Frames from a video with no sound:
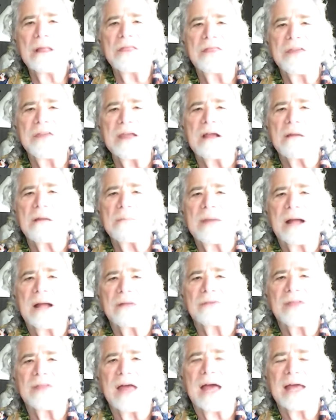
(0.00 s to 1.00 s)
think
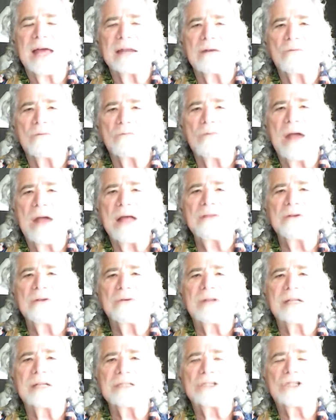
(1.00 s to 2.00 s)
about that rather
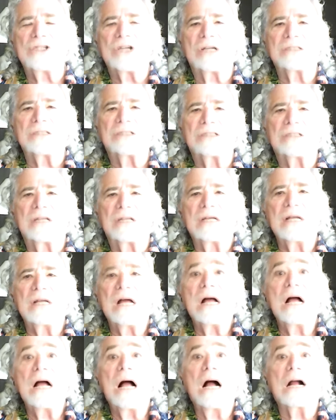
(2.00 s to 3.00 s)
than just
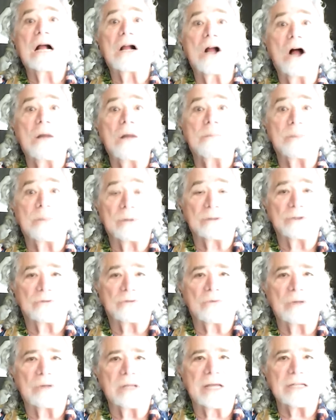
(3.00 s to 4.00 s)
a
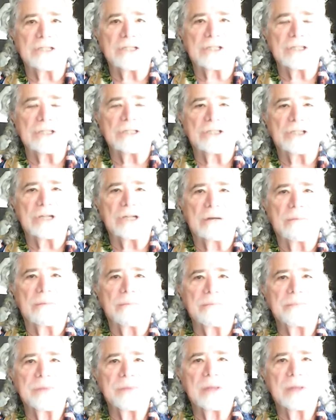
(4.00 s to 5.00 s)
couple's relationship.
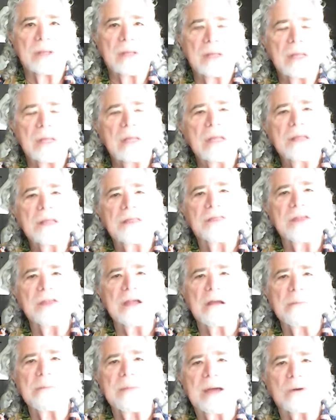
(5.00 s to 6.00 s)

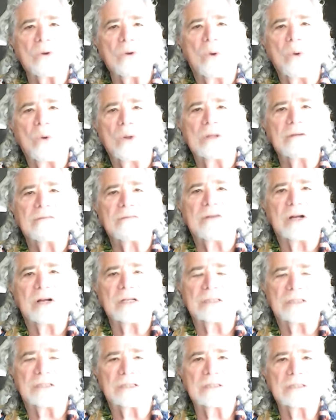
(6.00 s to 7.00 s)
Think about all of
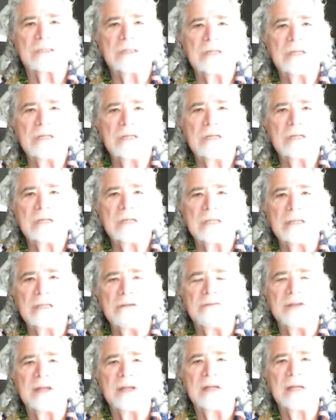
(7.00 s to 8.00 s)
us
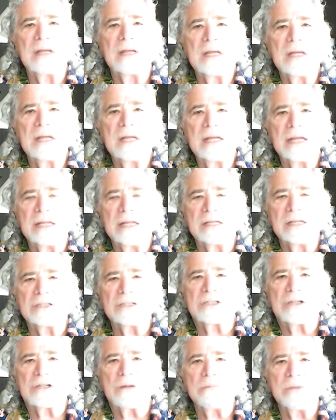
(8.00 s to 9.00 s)
living in
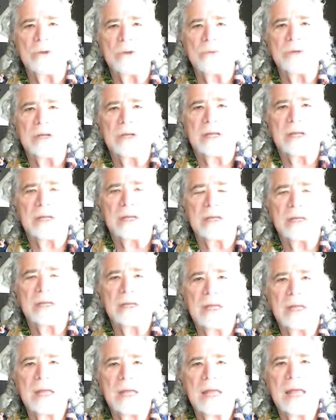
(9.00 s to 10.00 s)
this community
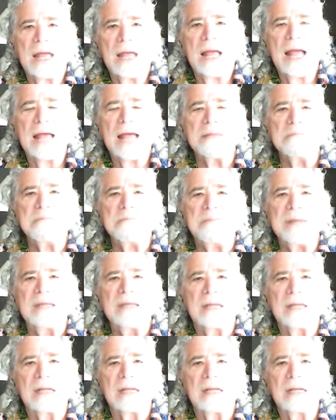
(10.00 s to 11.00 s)
and
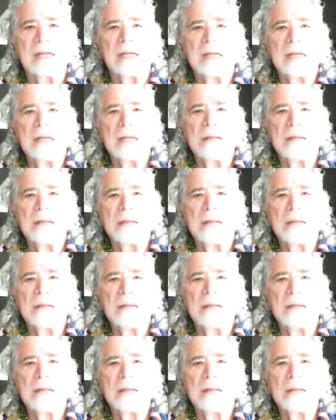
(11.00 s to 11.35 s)
being